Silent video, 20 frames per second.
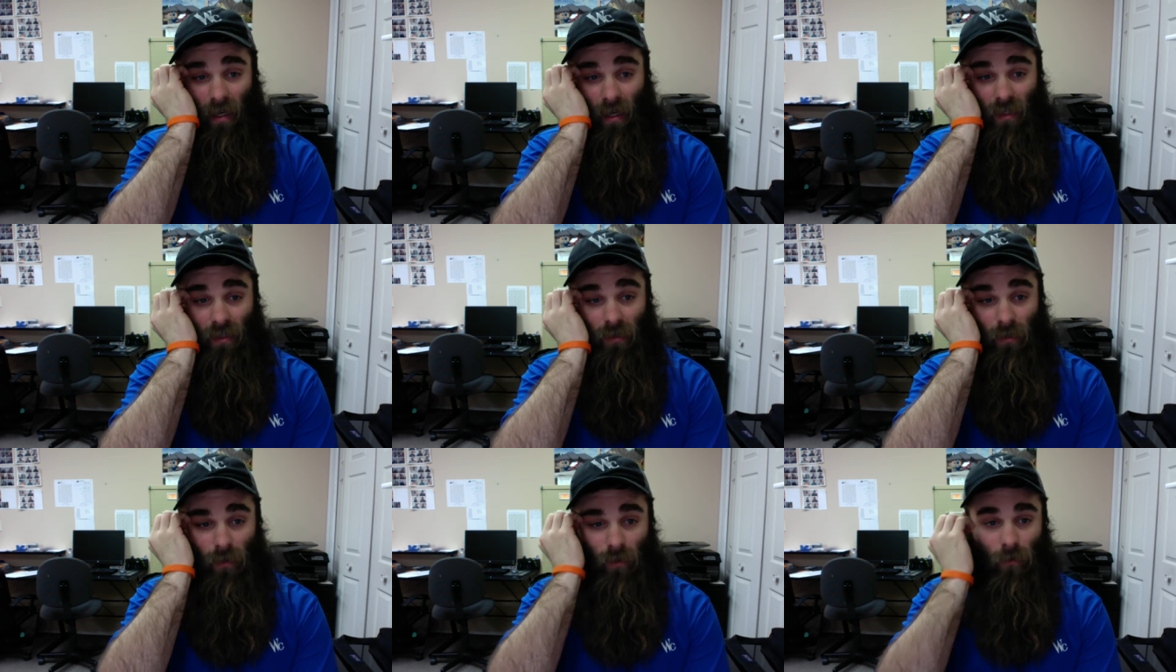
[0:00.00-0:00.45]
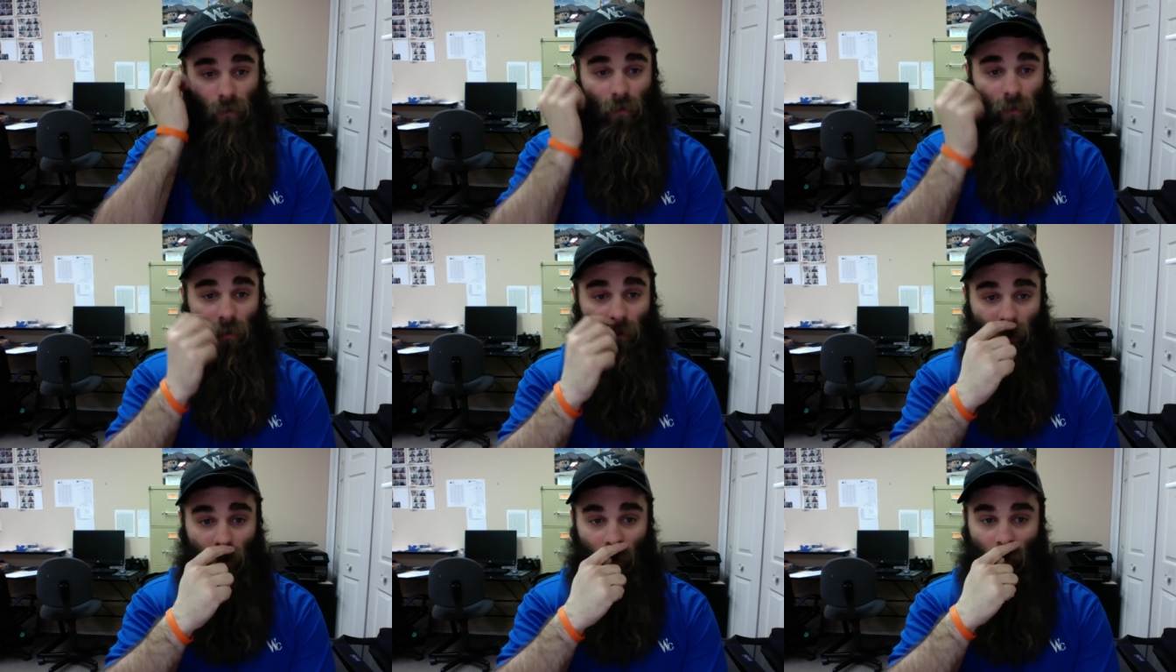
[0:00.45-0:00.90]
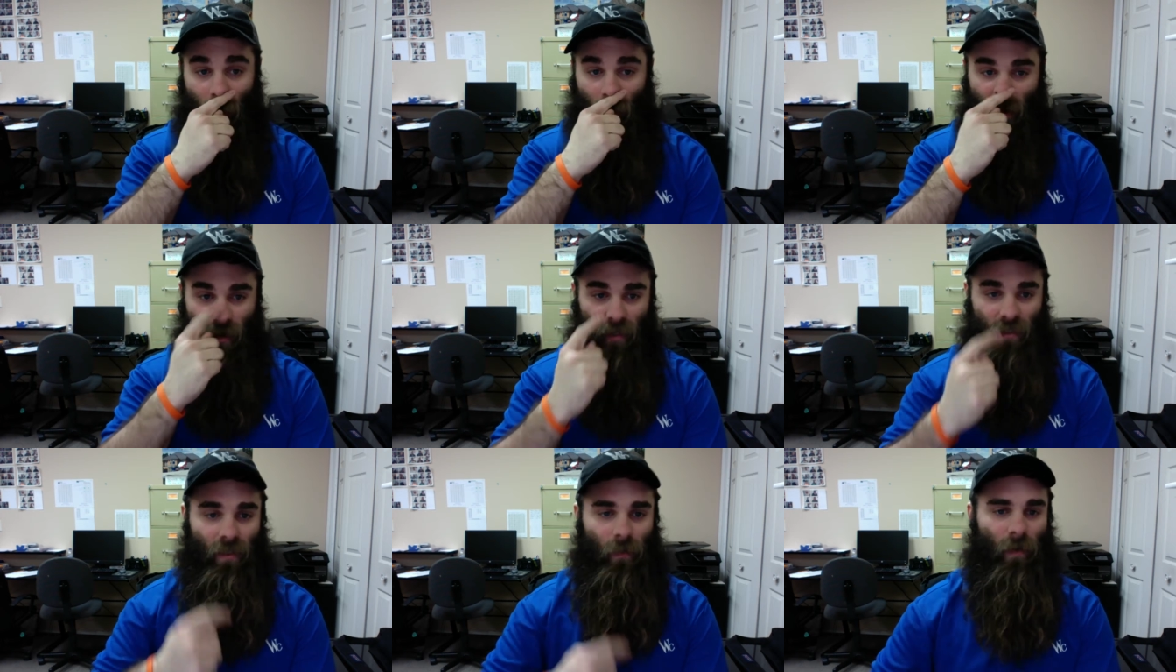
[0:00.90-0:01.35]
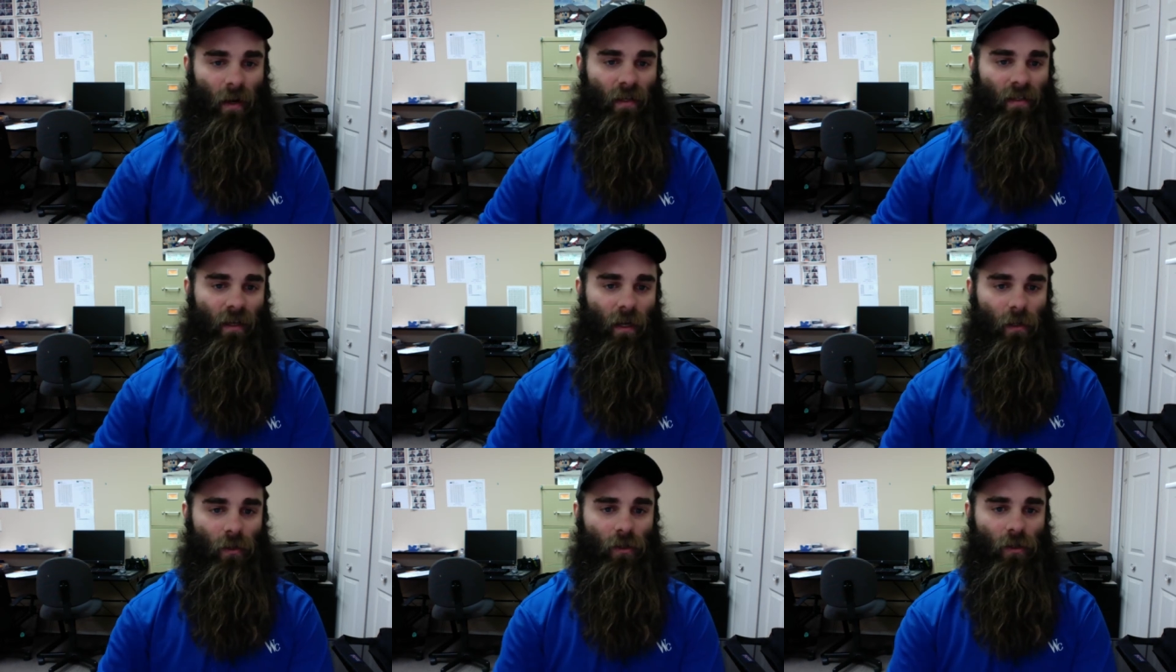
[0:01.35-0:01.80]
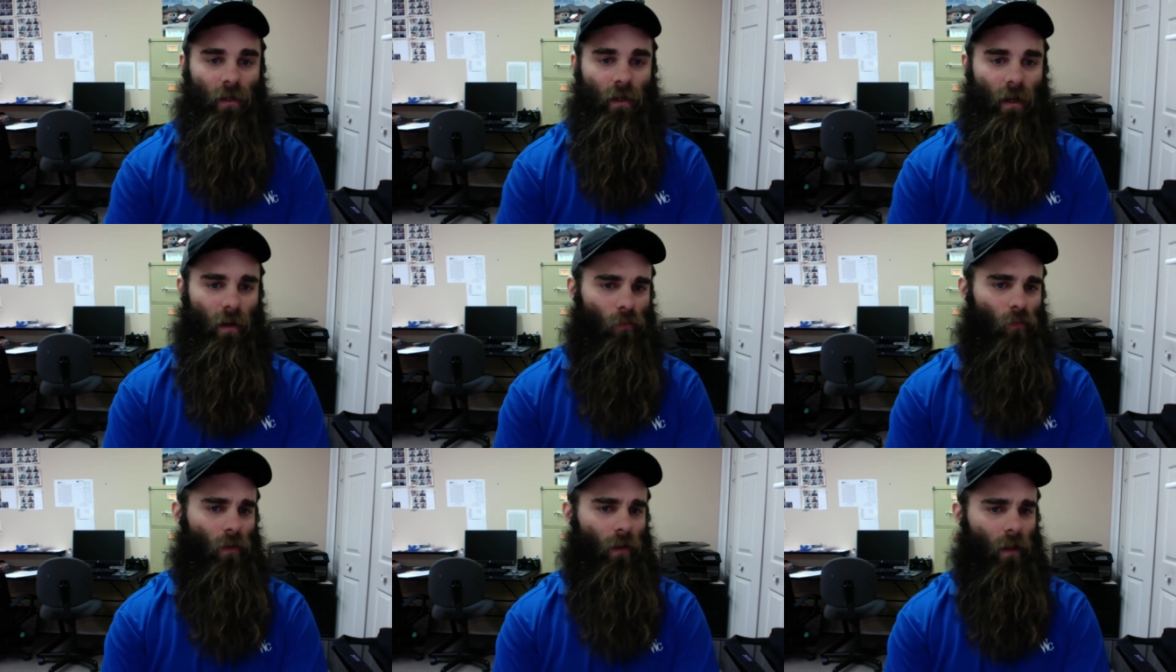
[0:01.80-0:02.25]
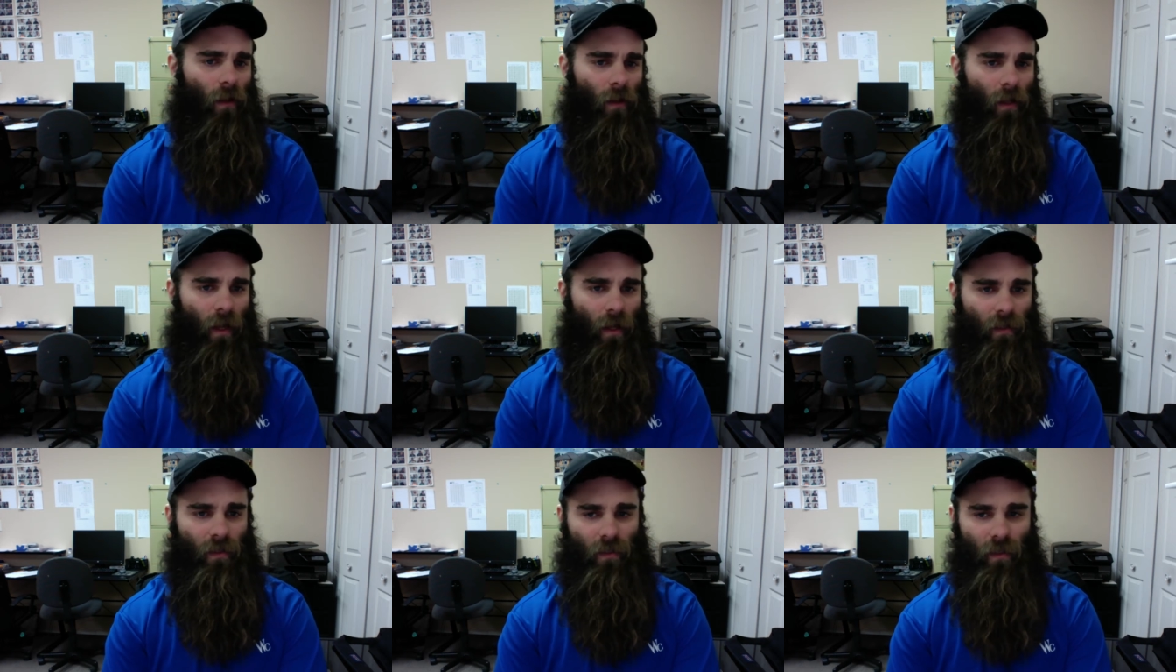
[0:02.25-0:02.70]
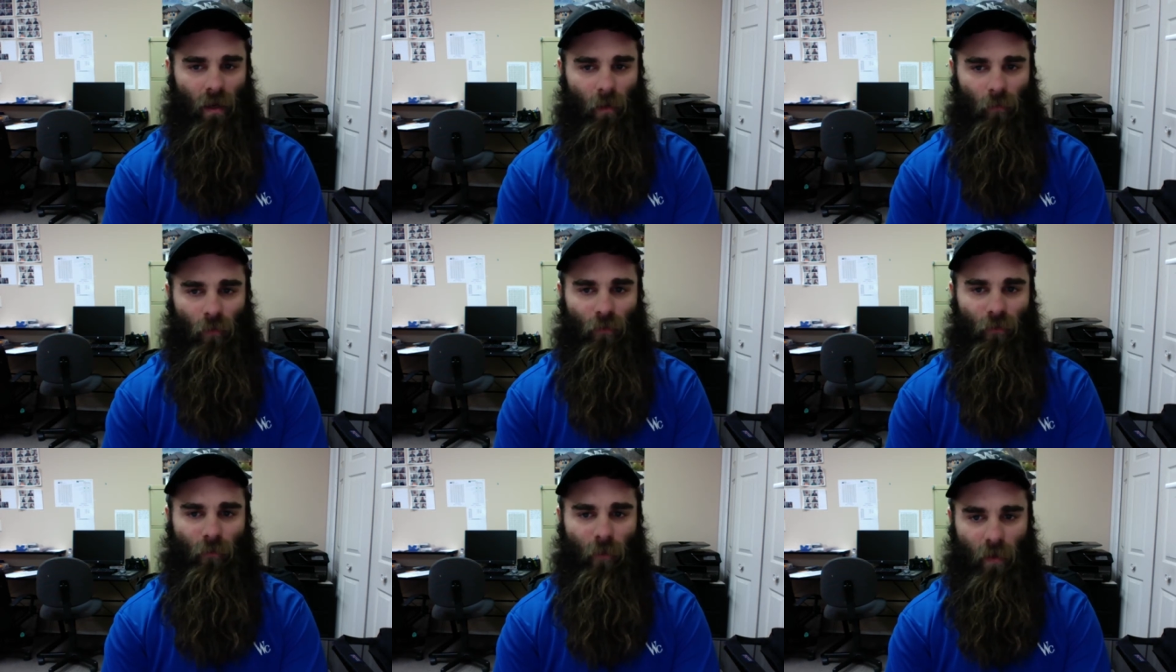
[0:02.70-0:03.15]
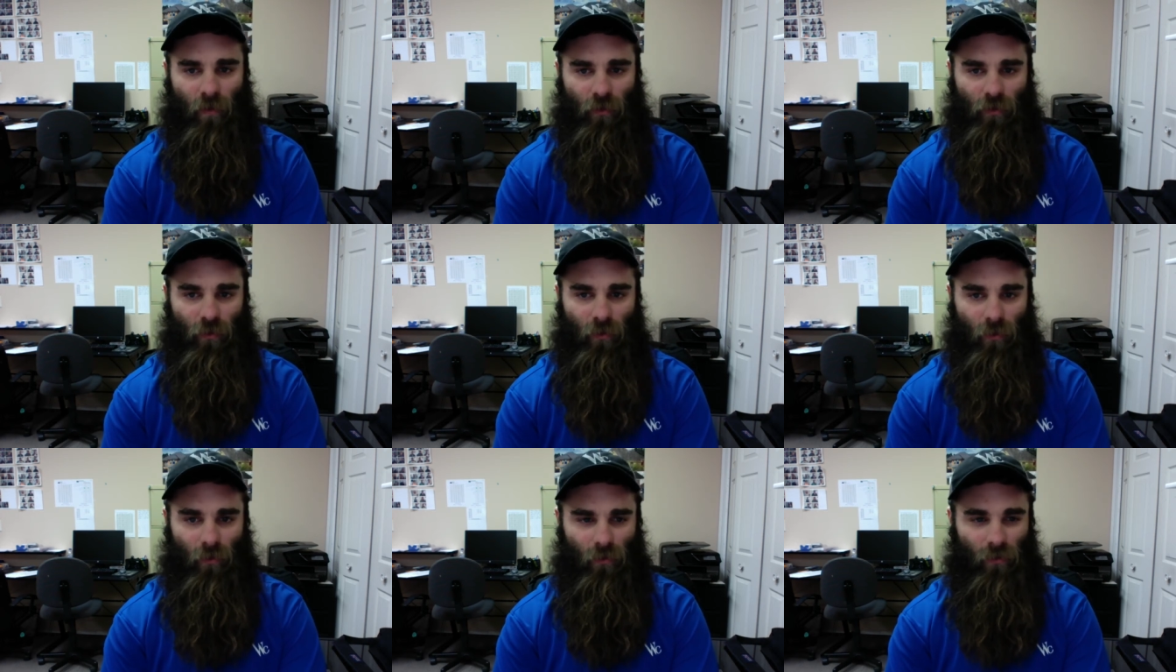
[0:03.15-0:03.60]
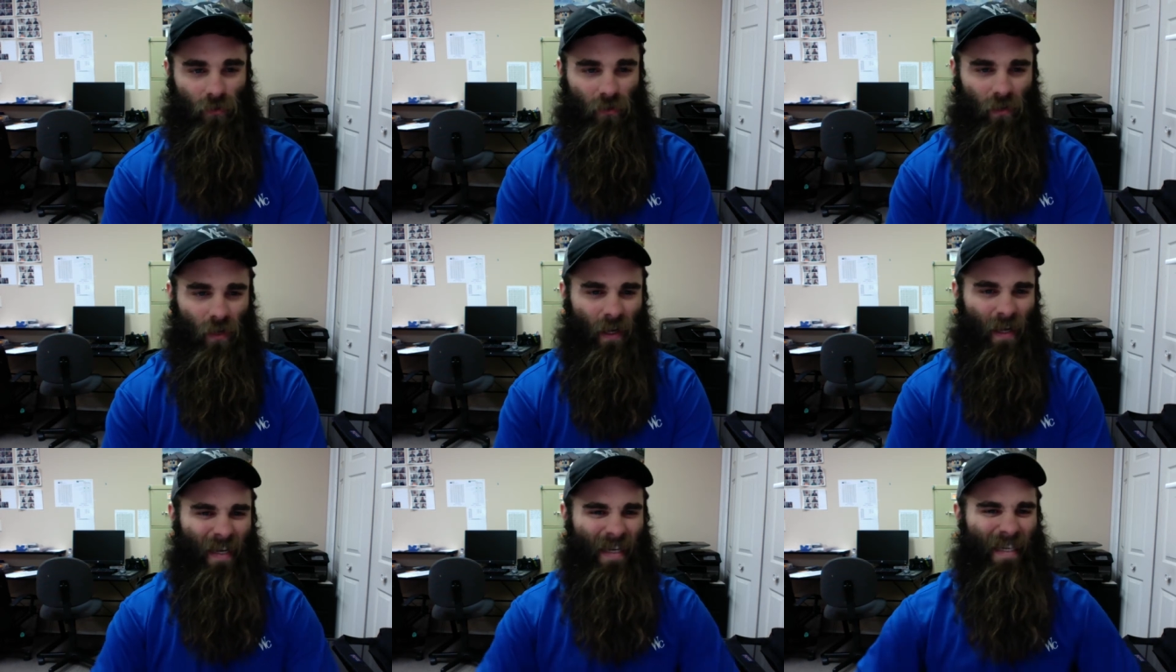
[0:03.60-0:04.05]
lets you do a little more customization and really lets professionals